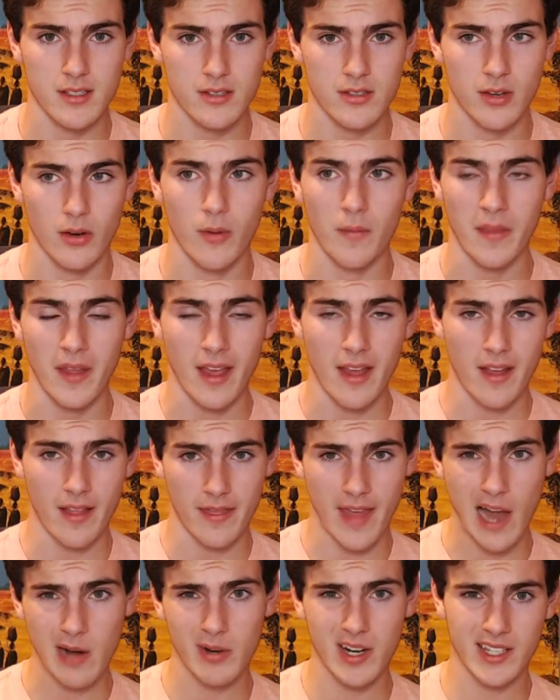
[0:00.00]
So
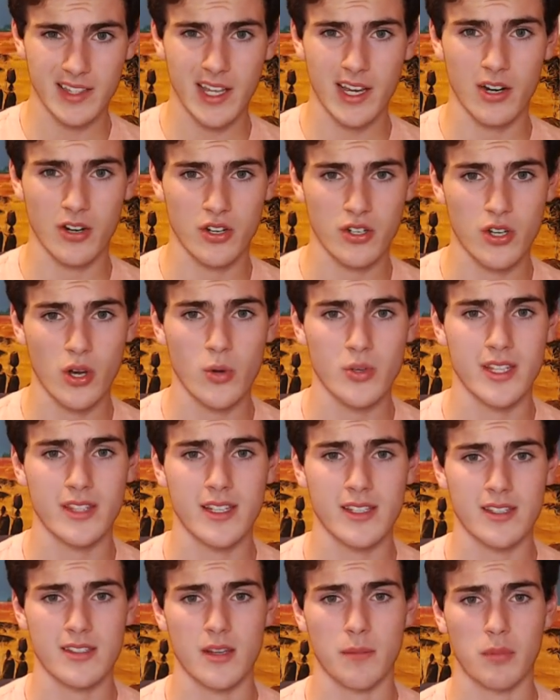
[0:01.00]
that right there shows that
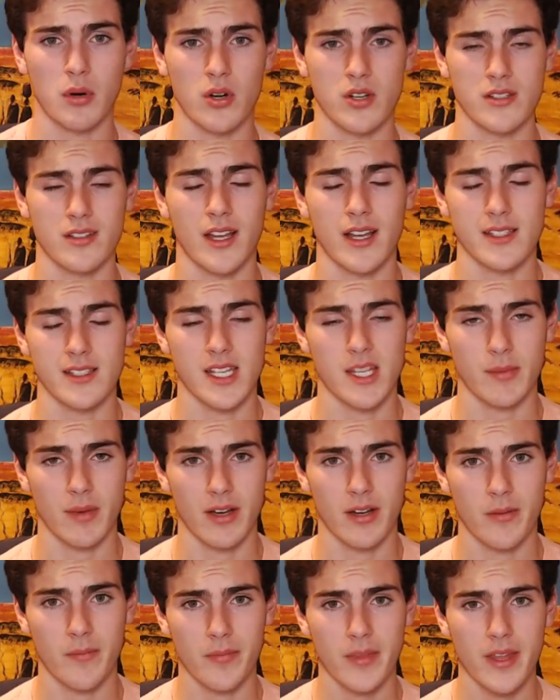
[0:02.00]
this is a personalized email.